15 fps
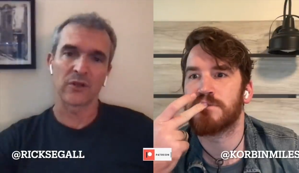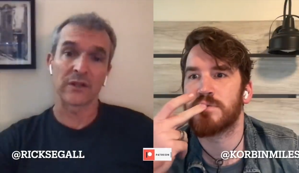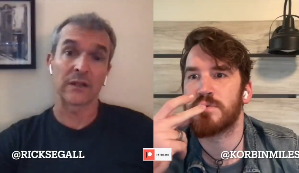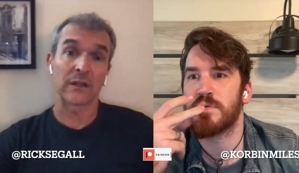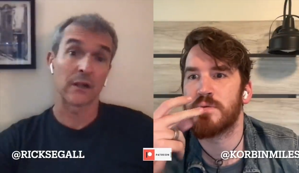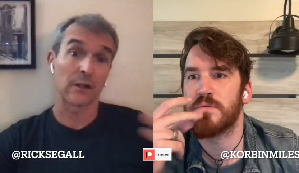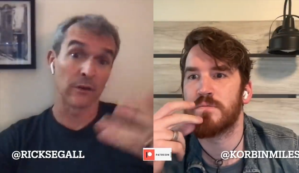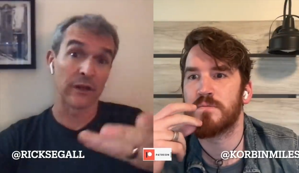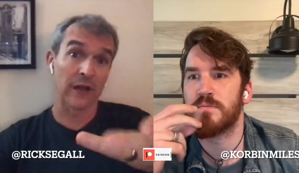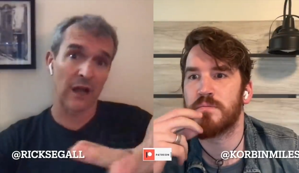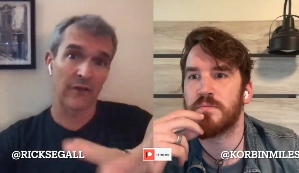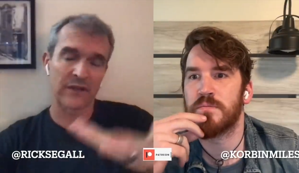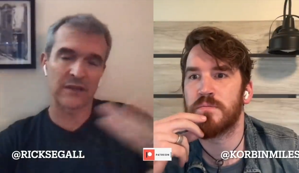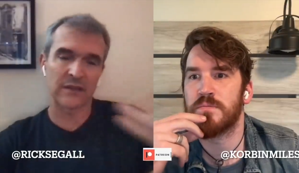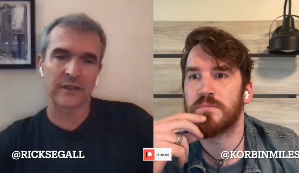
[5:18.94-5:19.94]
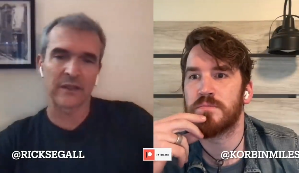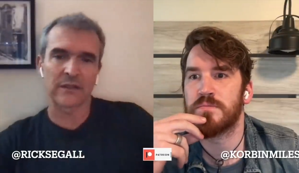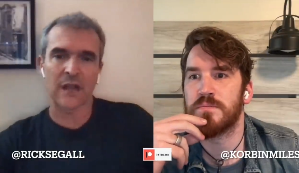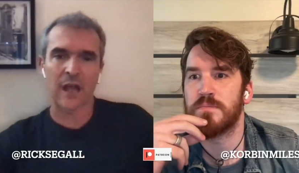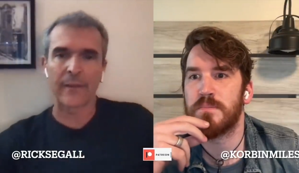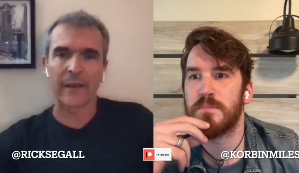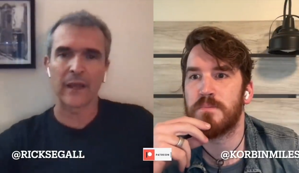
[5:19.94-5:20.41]
Speaker 1: propulsion, including
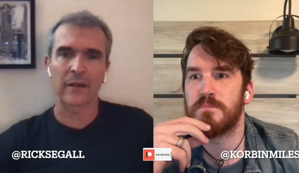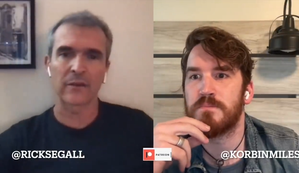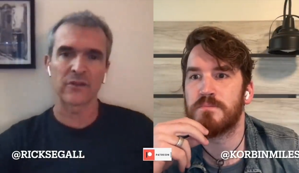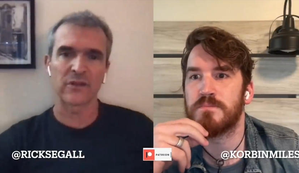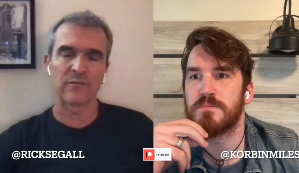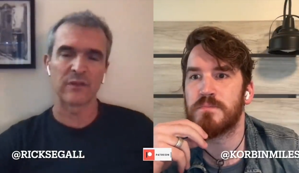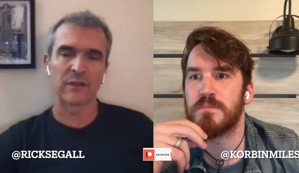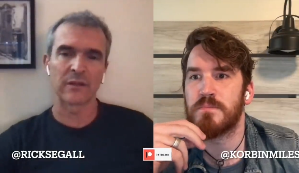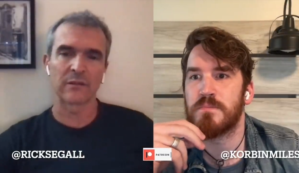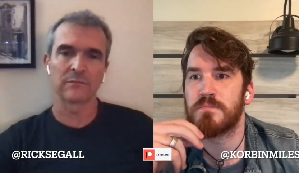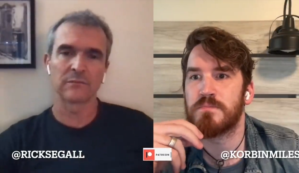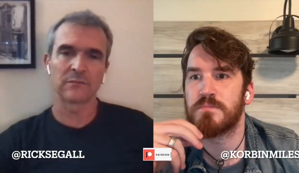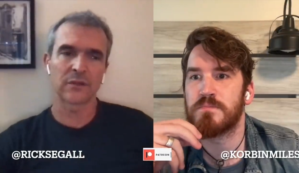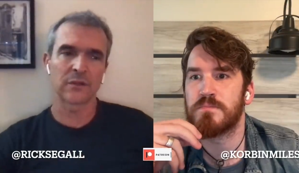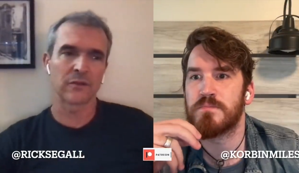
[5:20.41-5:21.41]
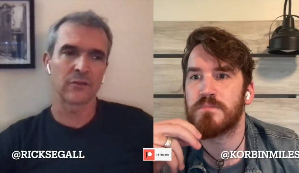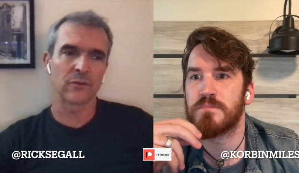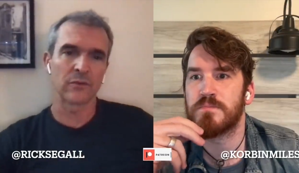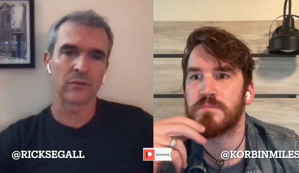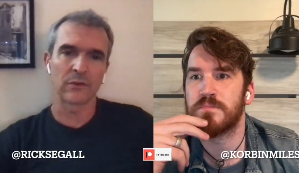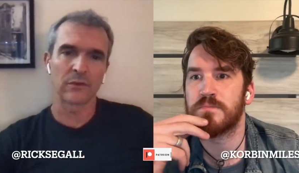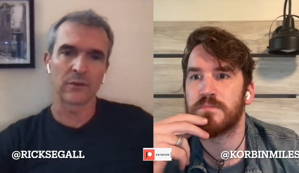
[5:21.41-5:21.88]
obviously atomic energy being
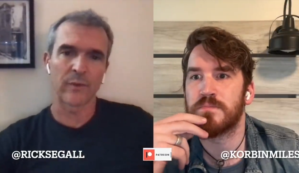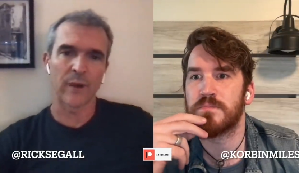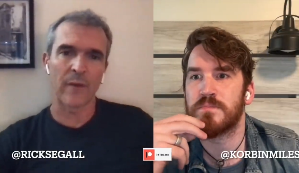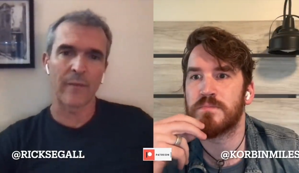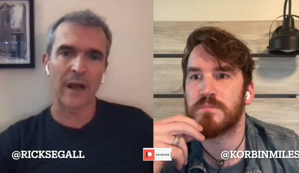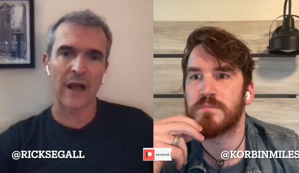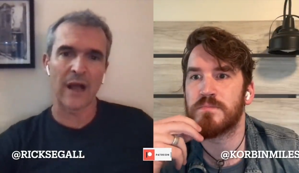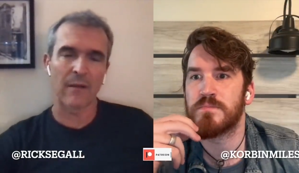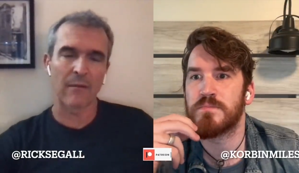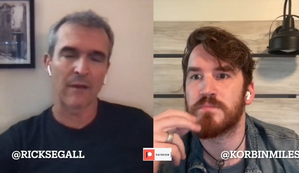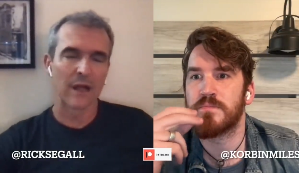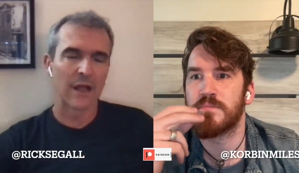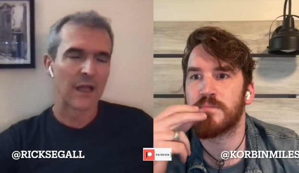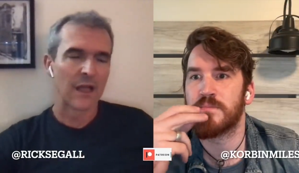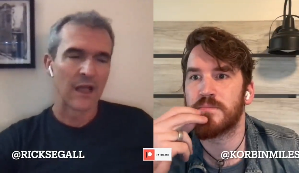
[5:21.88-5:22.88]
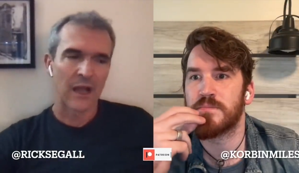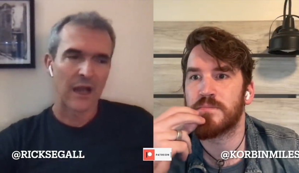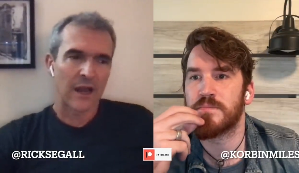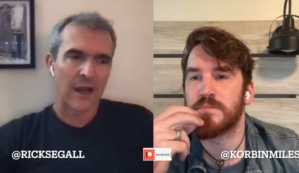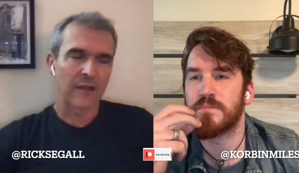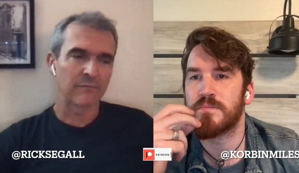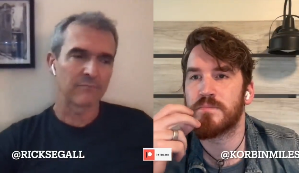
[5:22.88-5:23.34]
turned into a nuclear bomb. I, I
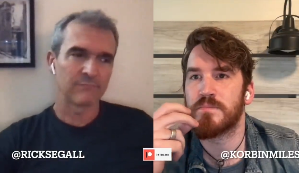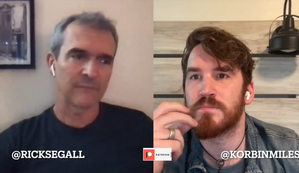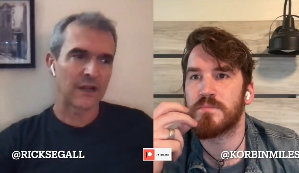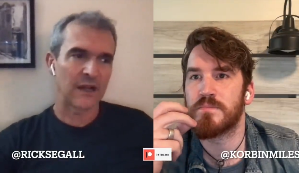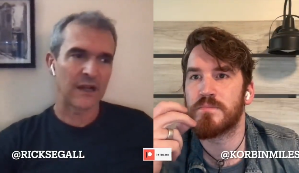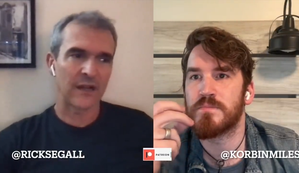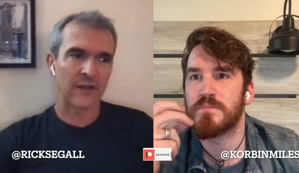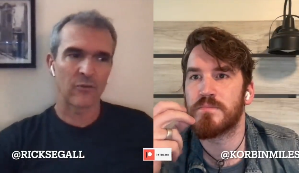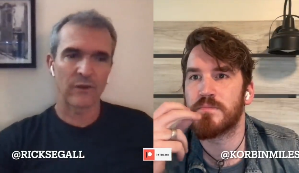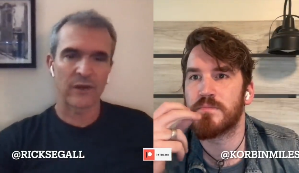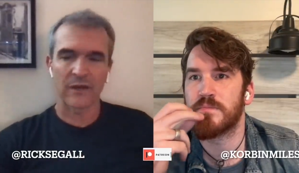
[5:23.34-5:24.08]
and I.